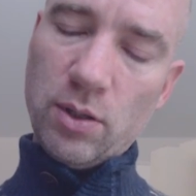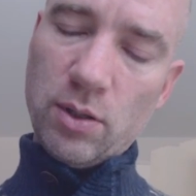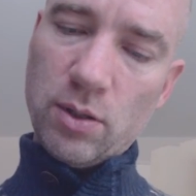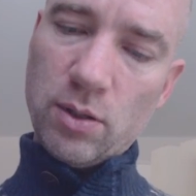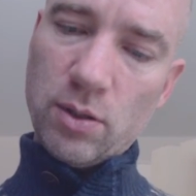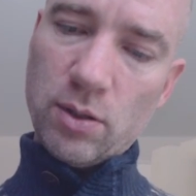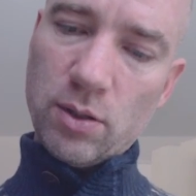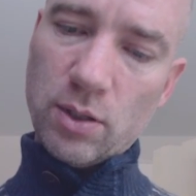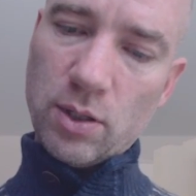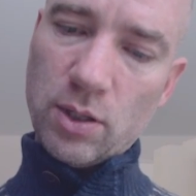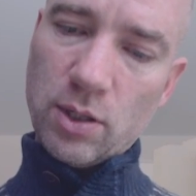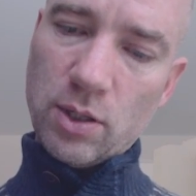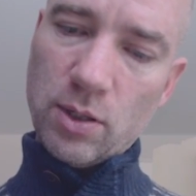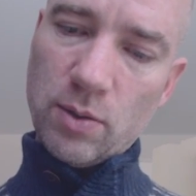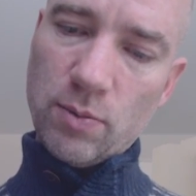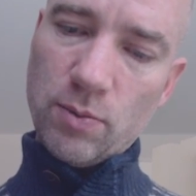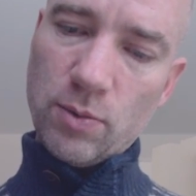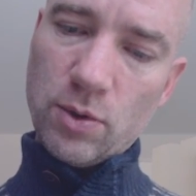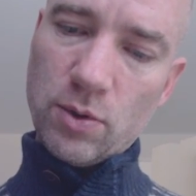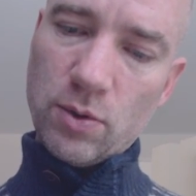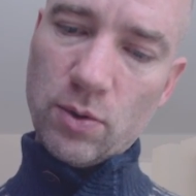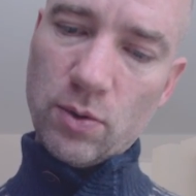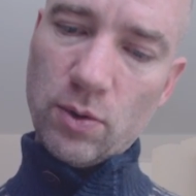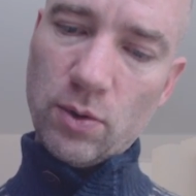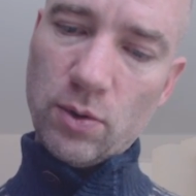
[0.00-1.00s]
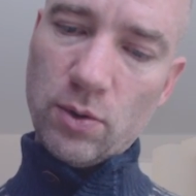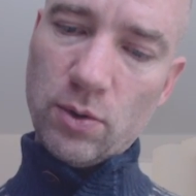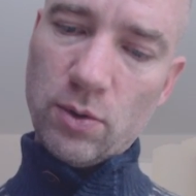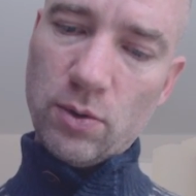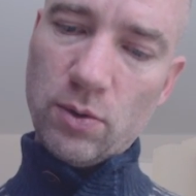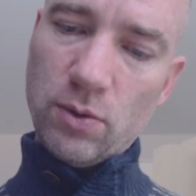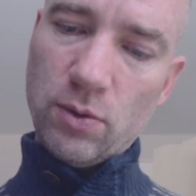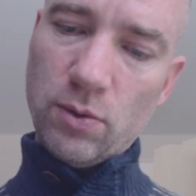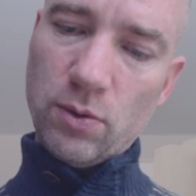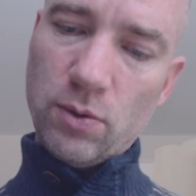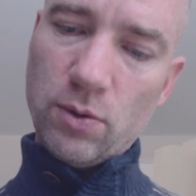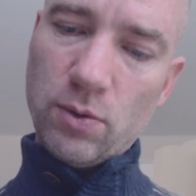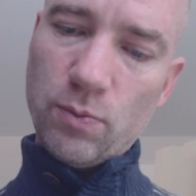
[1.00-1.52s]
So I'm going
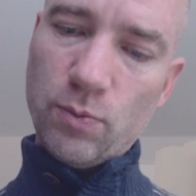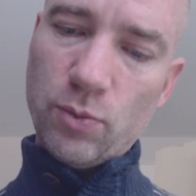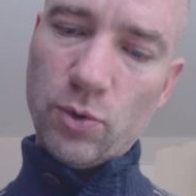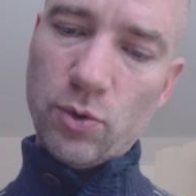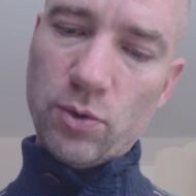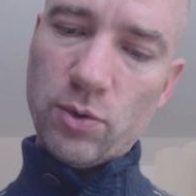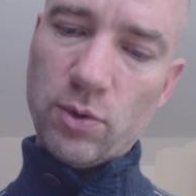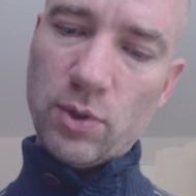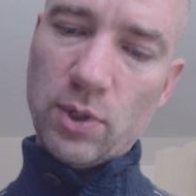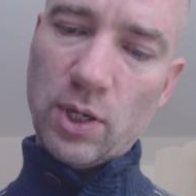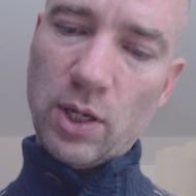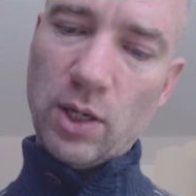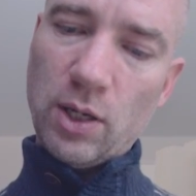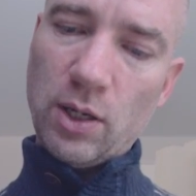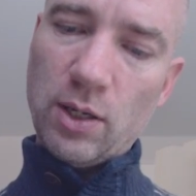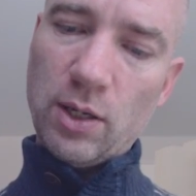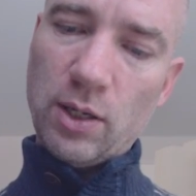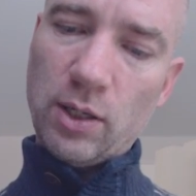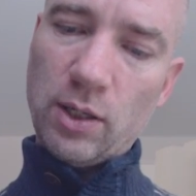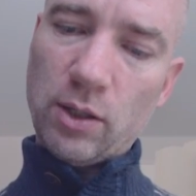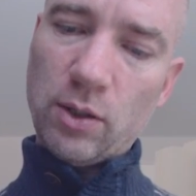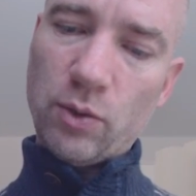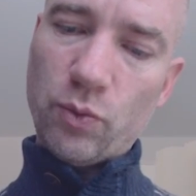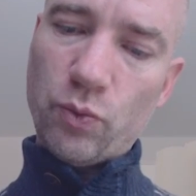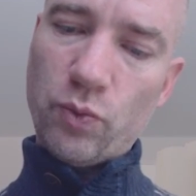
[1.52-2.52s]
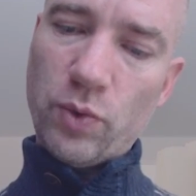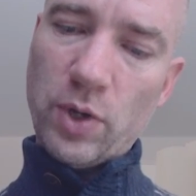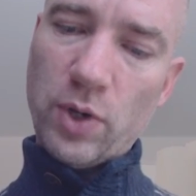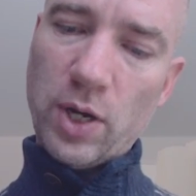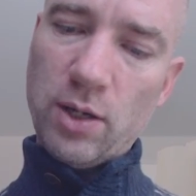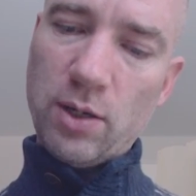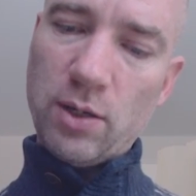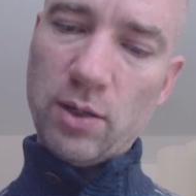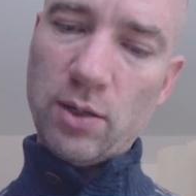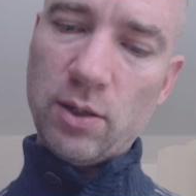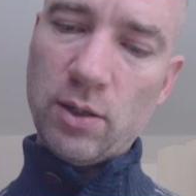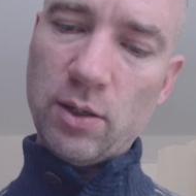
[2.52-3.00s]
to put a little red